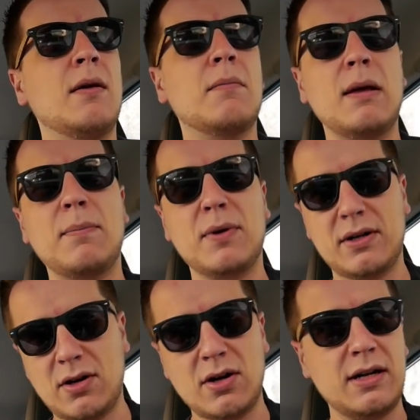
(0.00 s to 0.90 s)
maybe put
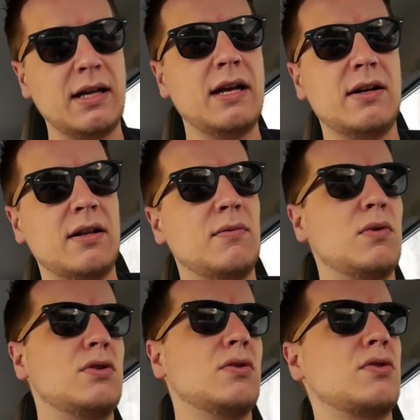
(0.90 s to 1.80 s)
a car in gear, that
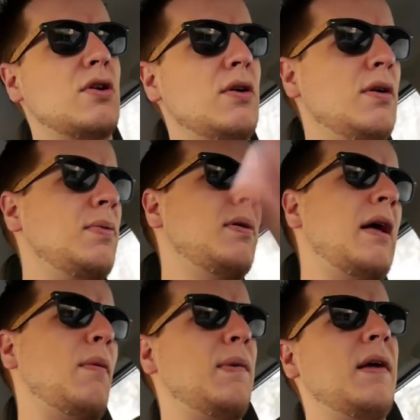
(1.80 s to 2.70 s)
would also
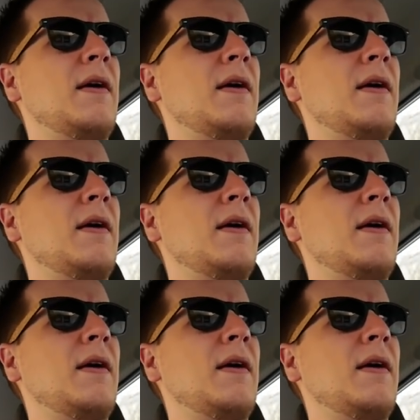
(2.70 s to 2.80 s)
help.